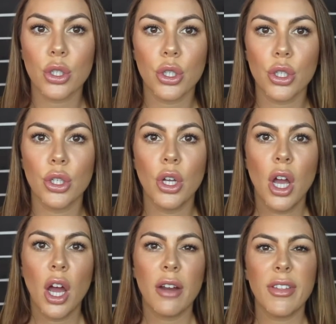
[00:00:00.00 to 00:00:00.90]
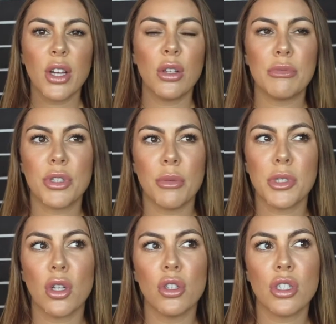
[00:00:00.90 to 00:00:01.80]
I think they call them
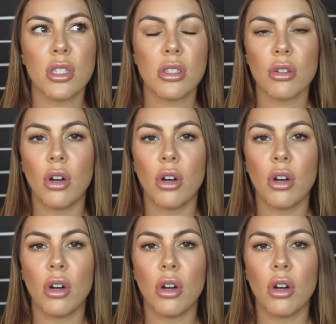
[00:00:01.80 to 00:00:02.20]
dermatologists,